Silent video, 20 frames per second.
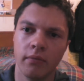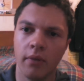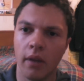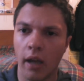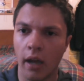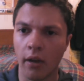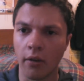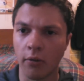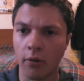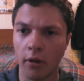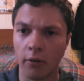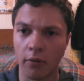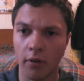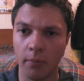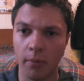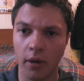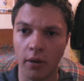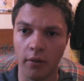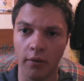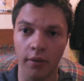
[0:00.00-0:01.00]
how do I run
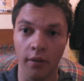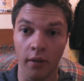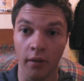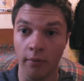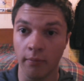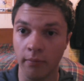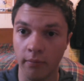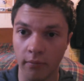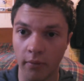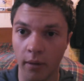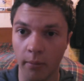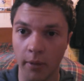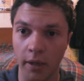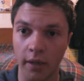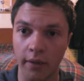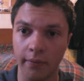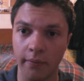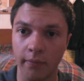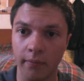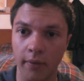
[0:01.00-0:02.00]
a marathon? I
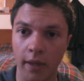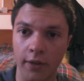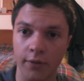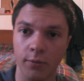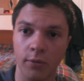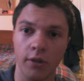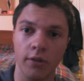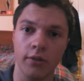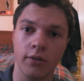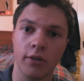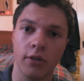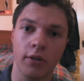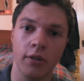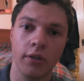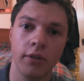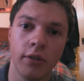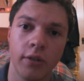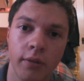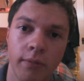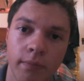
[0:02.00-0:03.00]
mean, that's what you
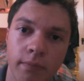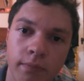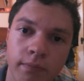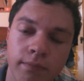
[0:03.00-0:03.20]
searched.